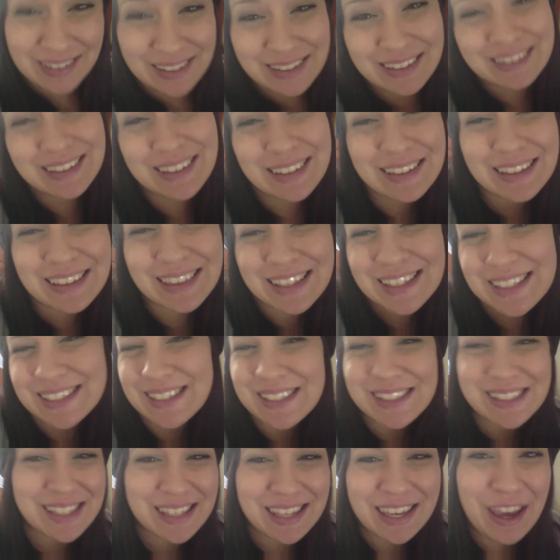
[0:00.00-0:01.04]
it's
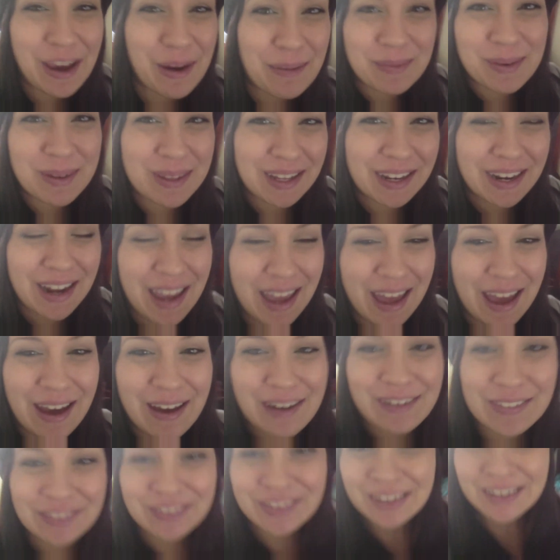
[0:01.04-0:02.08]
just the camera that I
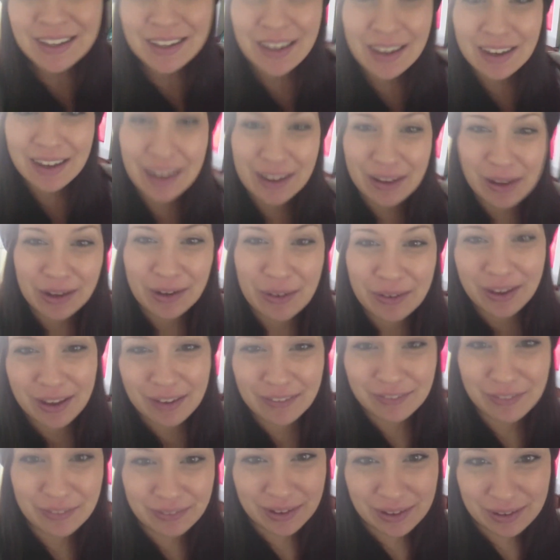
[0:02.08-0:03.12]
have. I don't
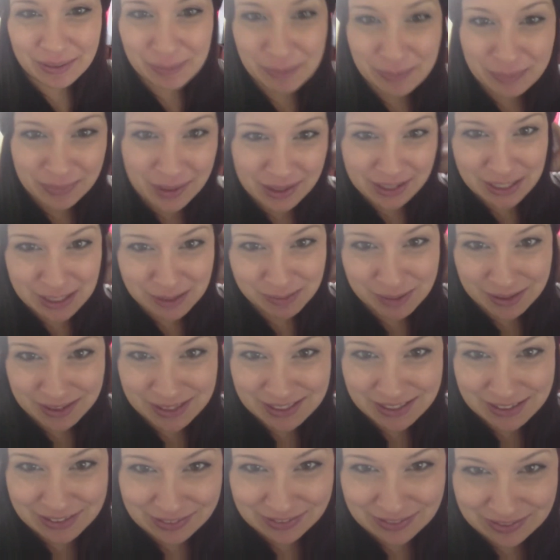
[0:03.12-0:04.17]
have an
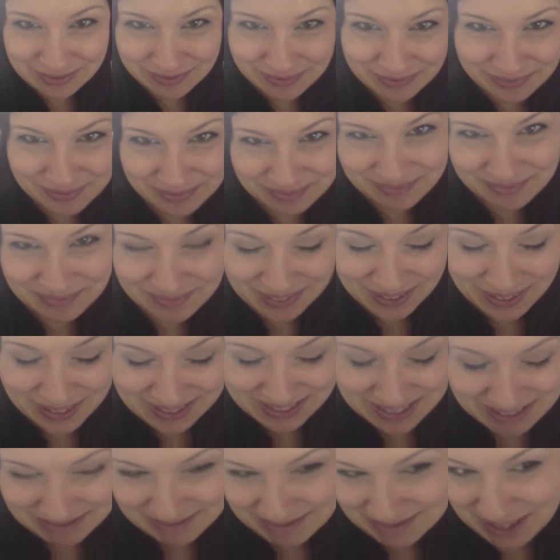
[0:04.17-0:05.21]
expensive like
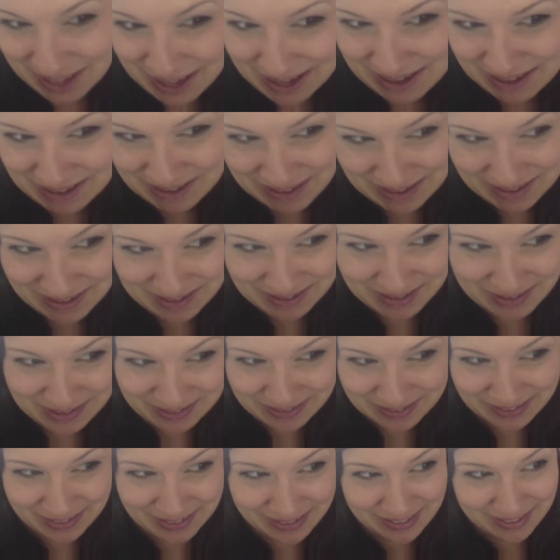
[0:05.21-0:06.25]
Nikon
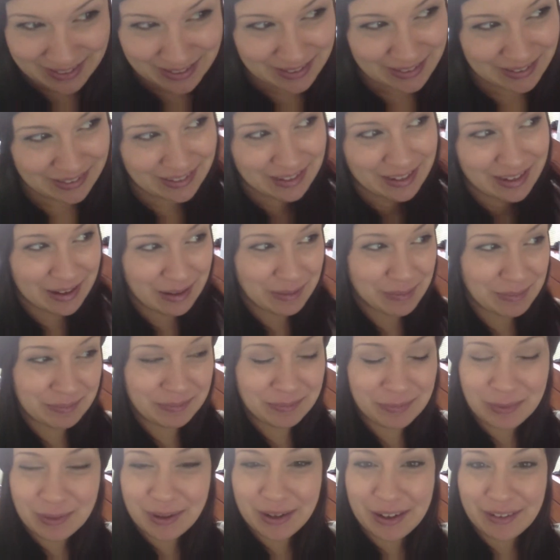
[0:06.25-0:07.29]
or
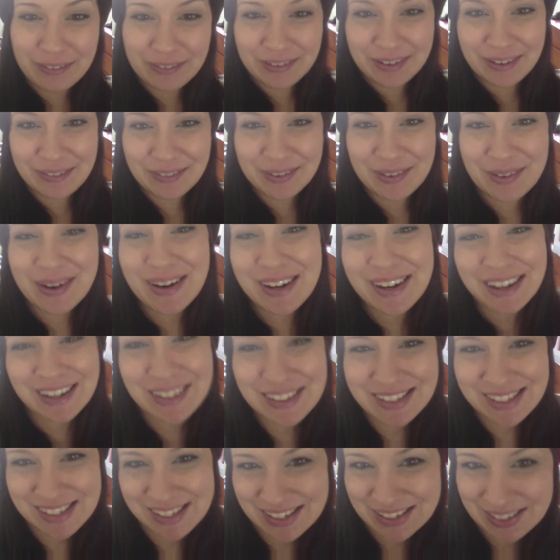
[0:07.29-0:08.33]
whatever everyone
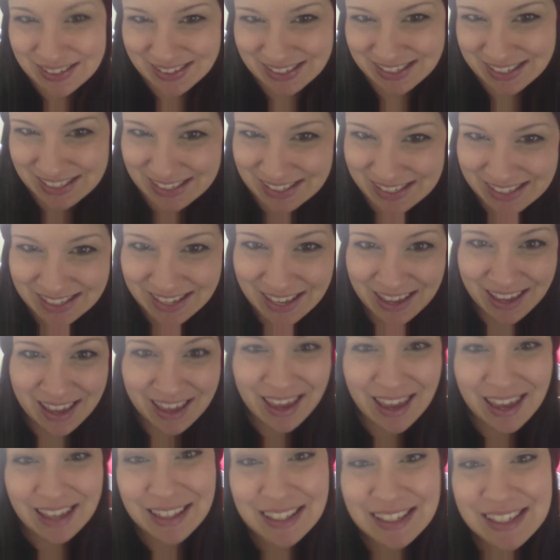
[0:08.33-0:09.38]
else uses,
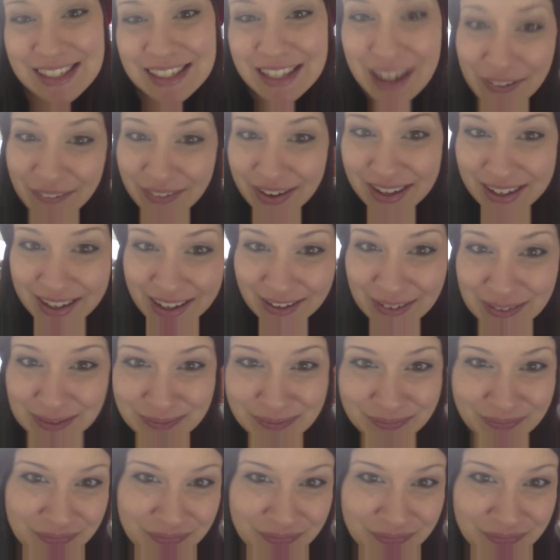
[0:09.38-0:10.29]
at least not right now.